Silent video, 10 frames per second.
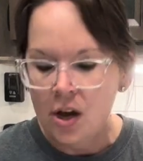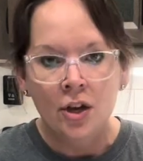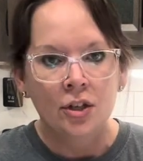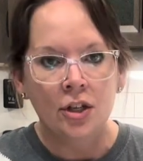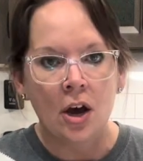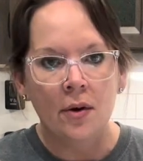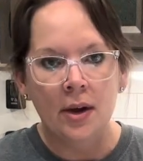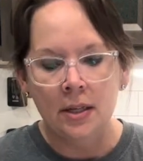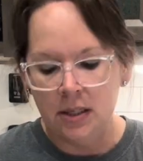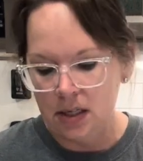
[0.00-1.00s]
So
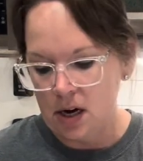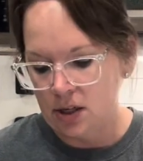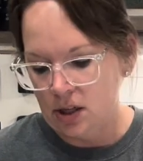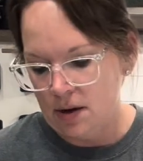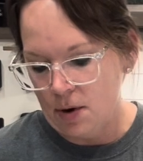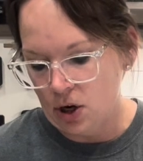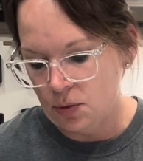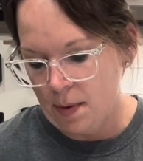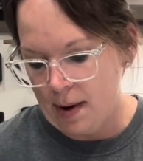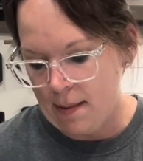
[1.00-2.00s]
it's stuck to the
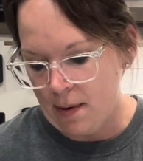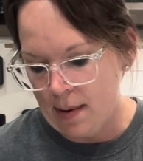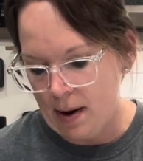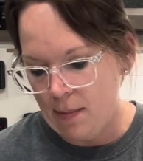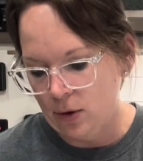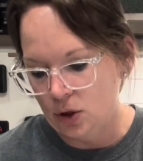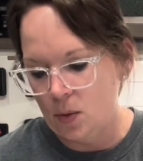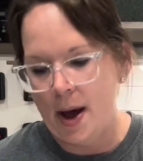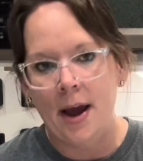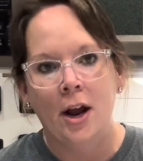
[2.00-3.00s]
parchment paper, but it pulls
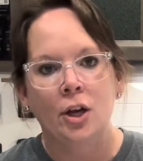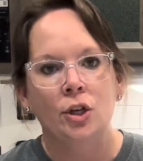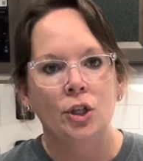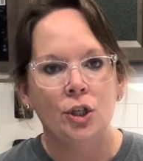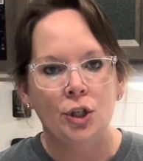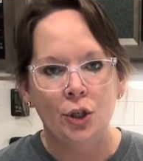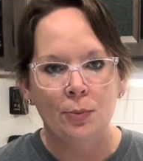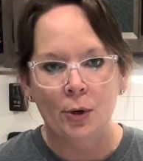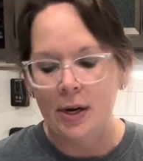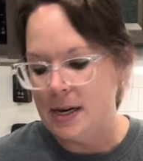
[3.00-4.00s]
away
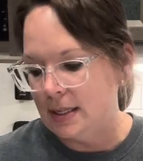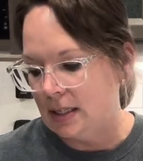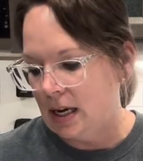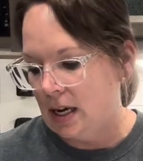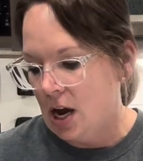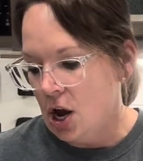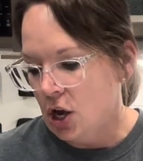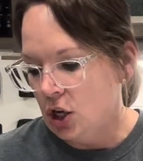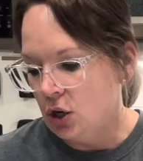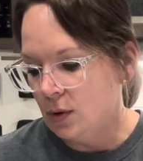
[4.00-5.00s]
super easy.
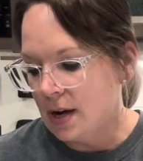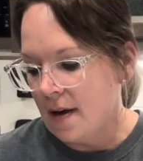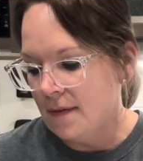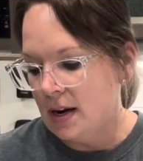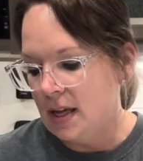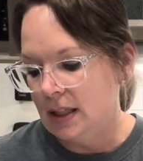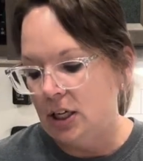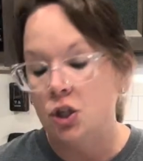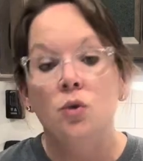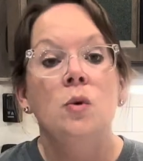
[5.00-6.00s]
You definitely
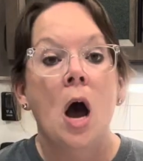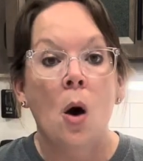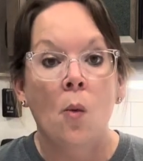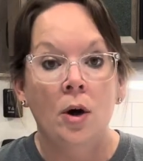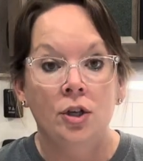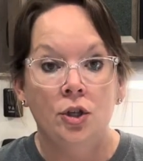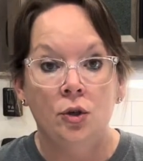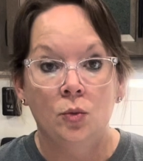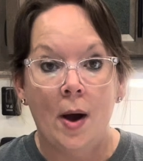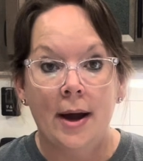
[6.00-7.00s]
do not want to
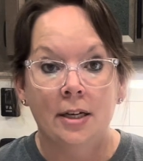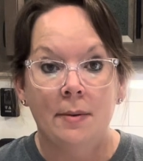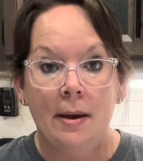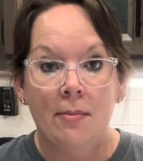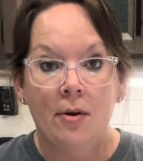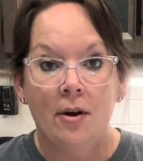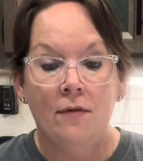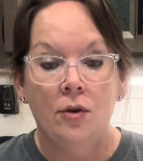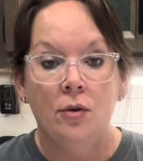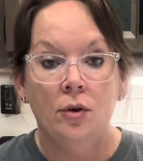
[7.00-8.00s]
use wax paper. If
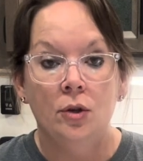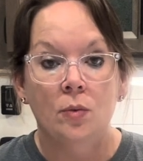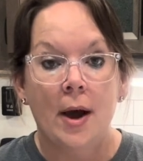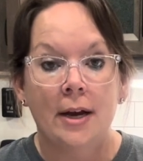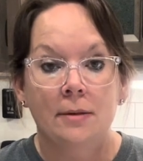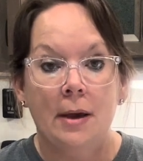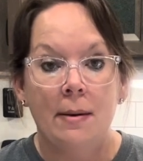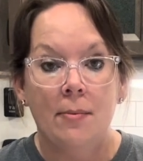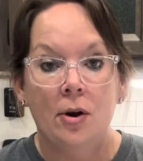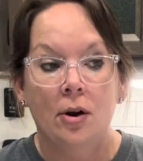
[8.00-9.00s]
you use wax
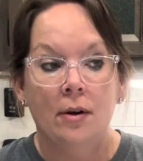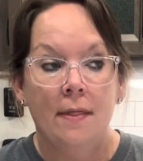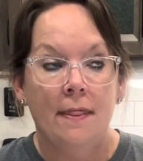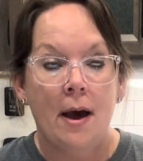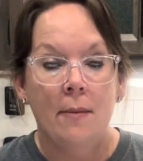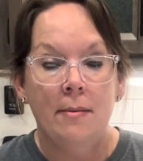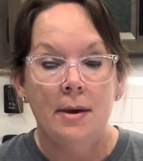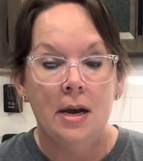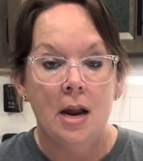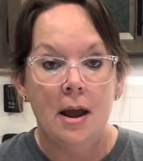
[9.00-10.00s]
paper, that would
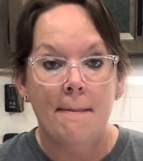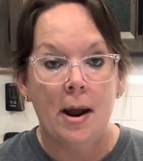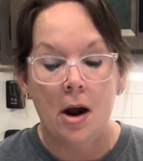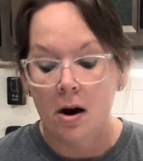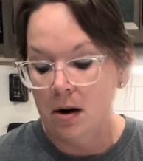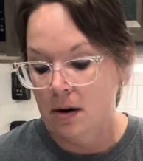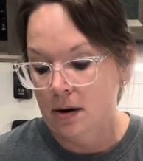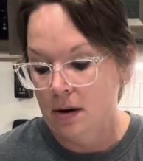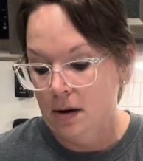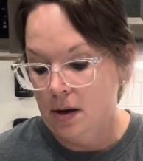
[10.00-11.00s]
be a nightmare.
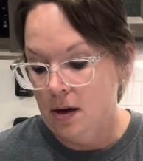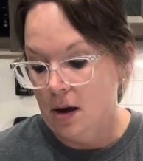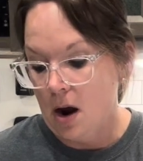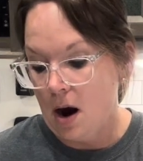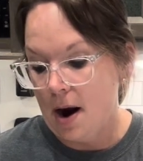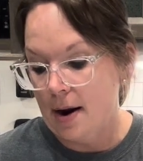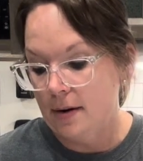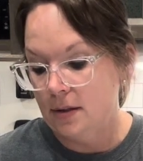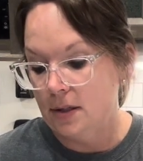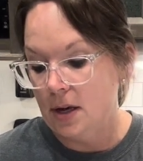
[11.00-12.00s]
All right,
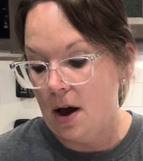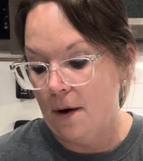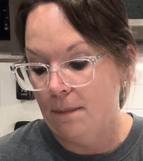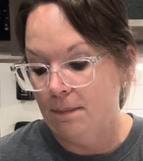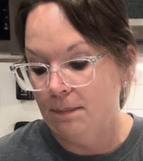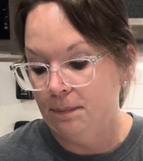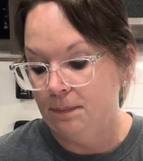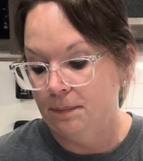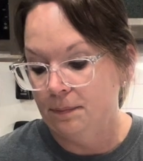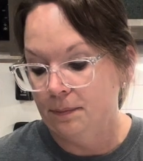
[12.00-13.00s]
so
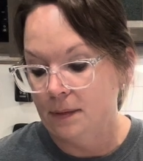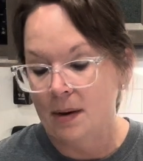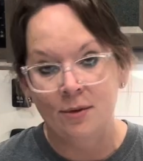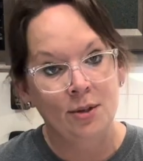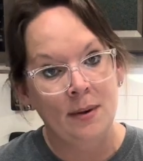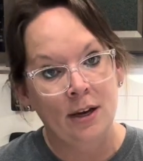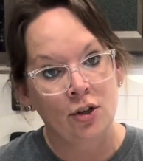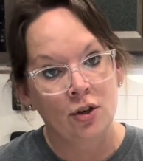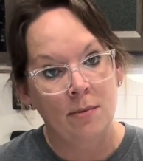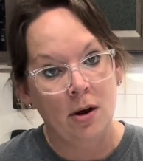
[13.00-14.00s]
I'm just making
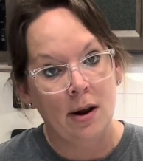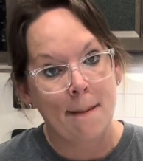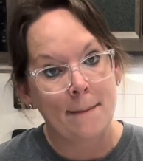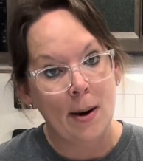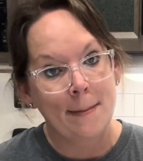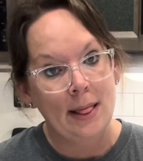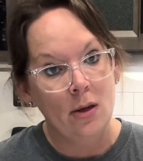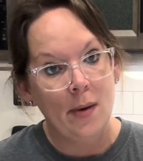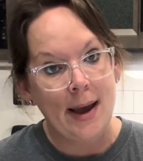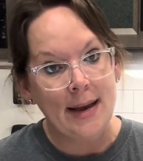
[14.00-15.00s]
sure I'm not gonna burn my
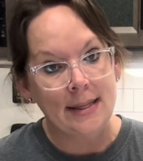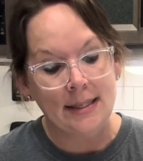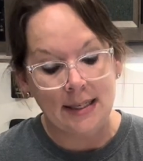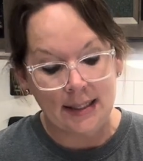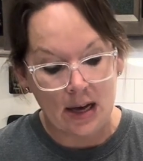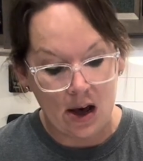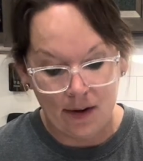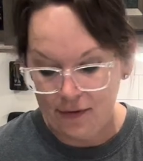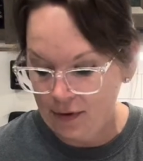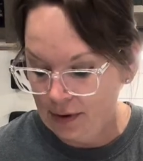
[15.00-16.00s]
little handsies off.